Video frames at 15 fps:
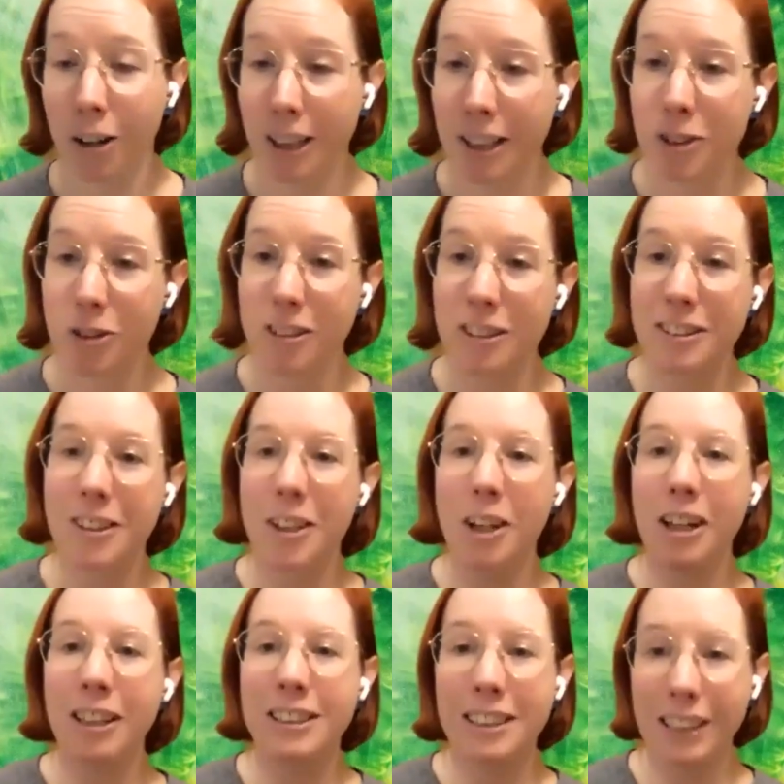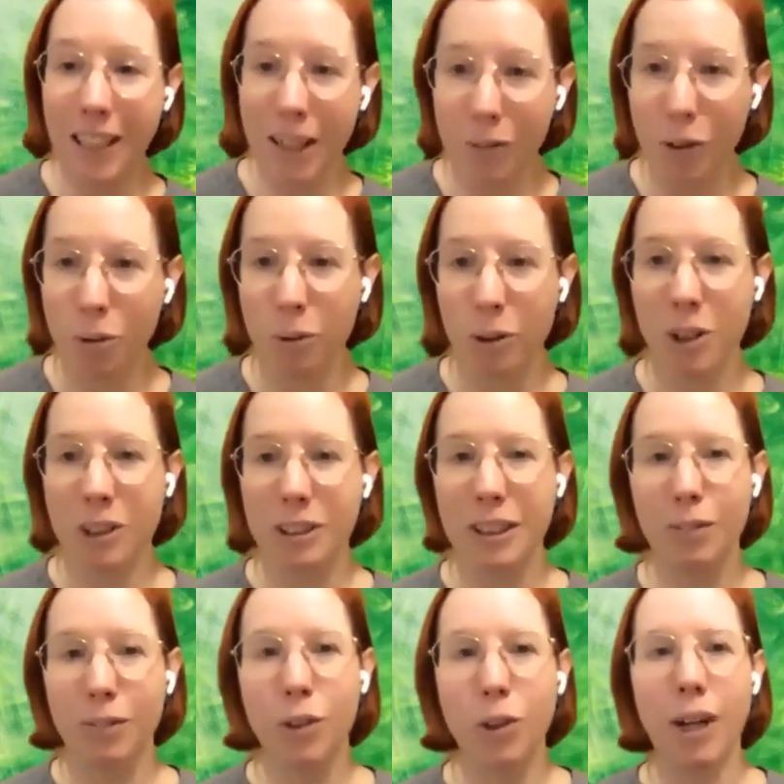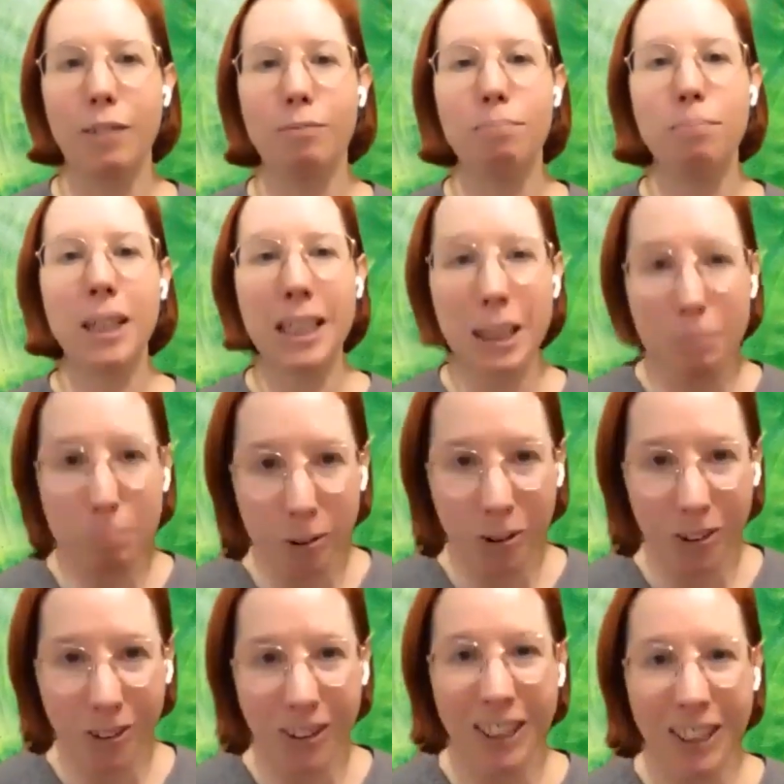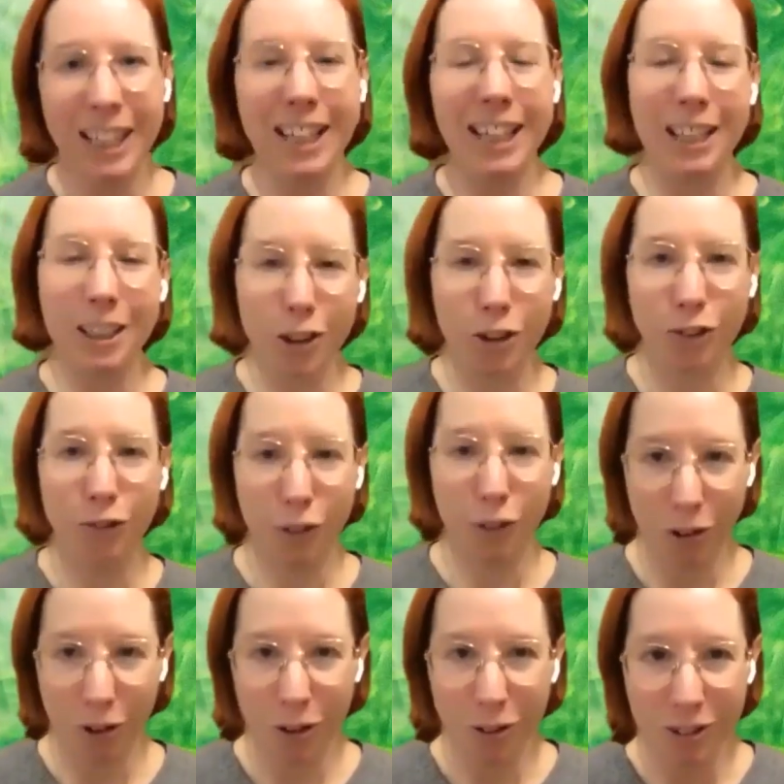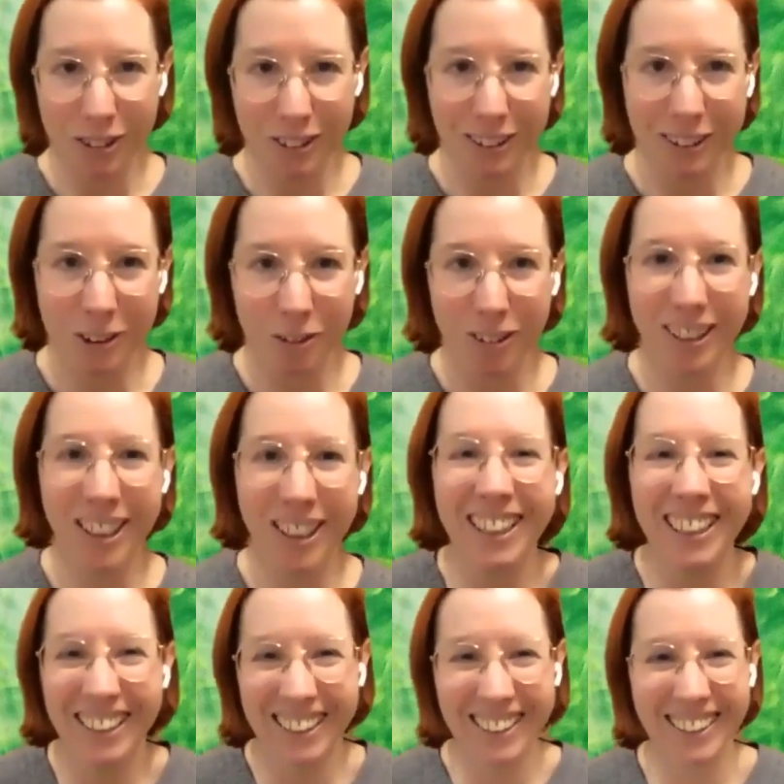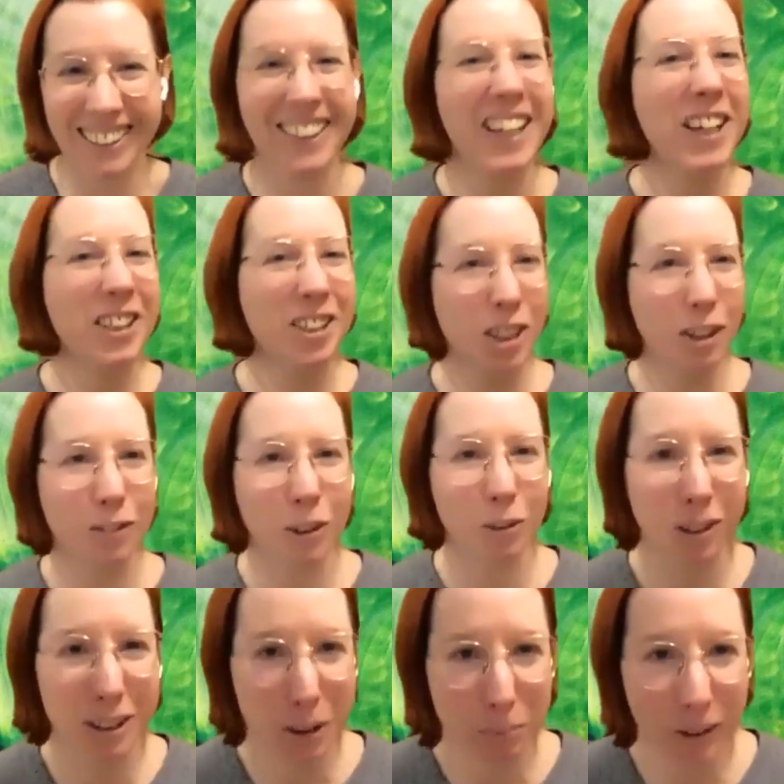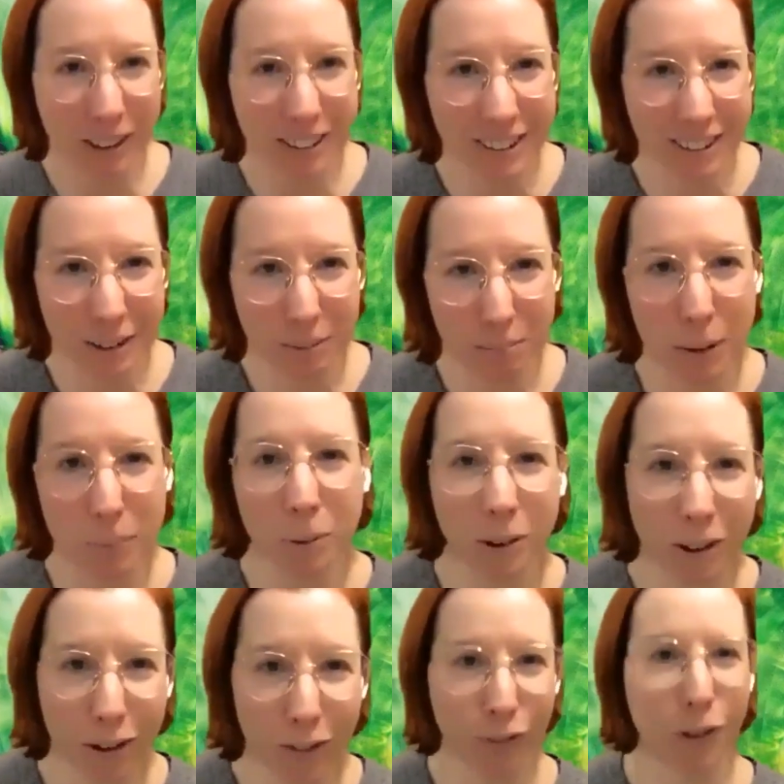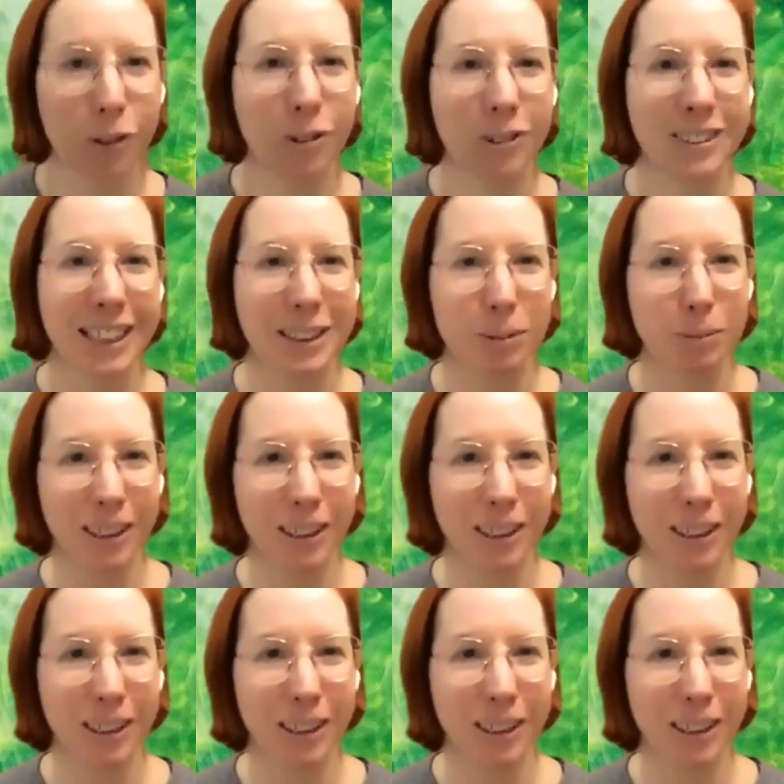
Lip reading: Okay, so this is the next level, which is if you have people in your photos. Right. So Jeff, do you want to speak to the people in the photo aspect?